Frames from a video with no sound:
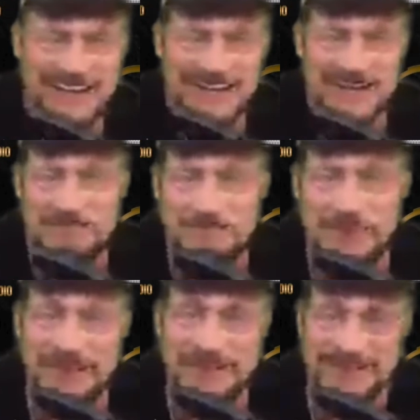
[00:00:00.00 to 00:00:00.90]

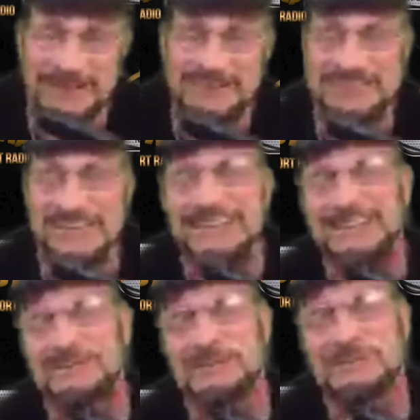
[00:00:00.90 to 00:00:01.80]
Beta. Get the
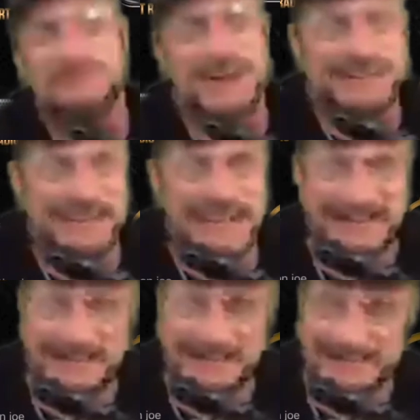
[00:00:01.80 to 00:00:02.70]
fuck out of
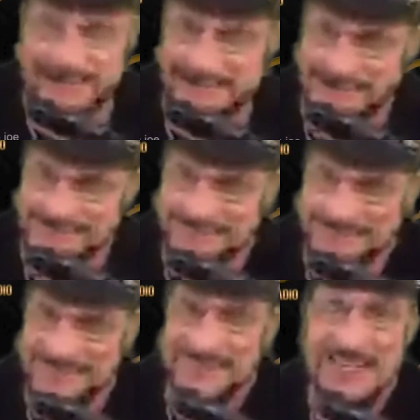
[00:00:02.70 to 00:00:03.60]
here.
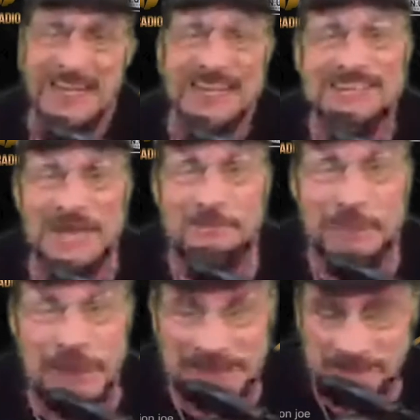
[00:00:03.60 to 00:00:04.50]
He's a
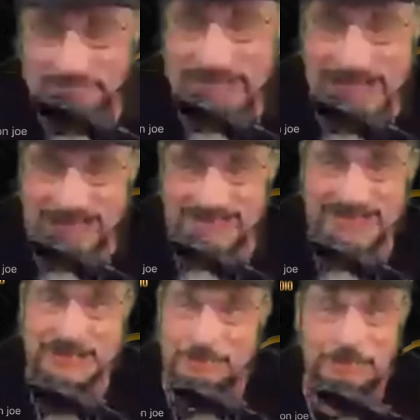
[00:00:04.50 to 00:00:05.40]
beta male. It's a
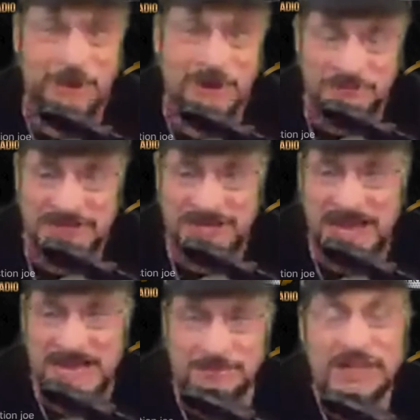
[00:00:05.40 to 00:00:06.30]
perfect
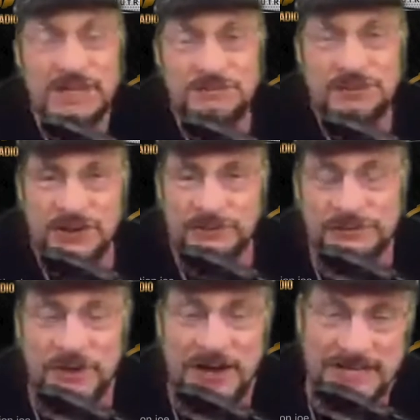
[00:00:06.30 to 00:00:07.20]
name for a
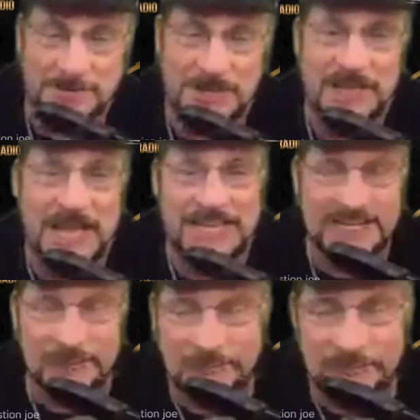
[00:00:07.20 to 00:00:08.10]
fucking
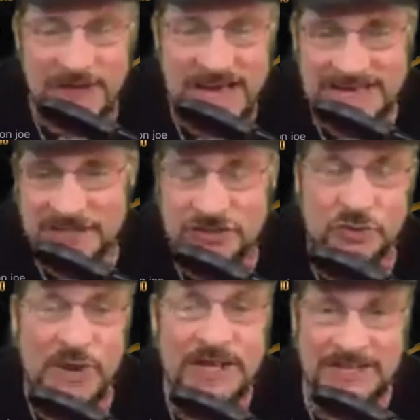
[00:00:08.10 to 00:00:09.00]
millennial
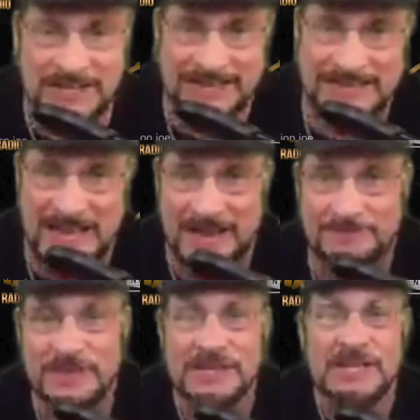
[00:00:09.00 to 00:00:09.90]
faggot twink like
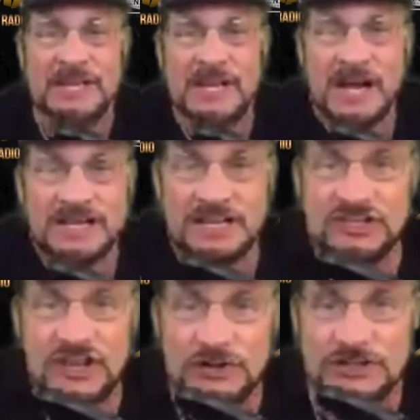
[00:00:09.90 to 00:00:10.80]
that. He
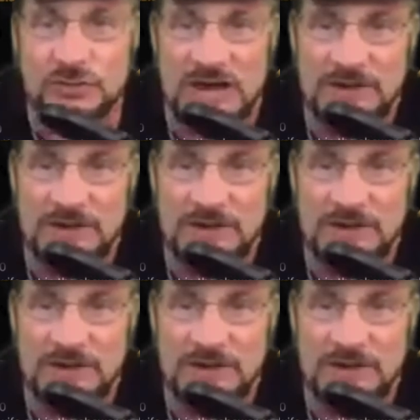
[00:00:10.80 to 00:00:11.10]
choked his wife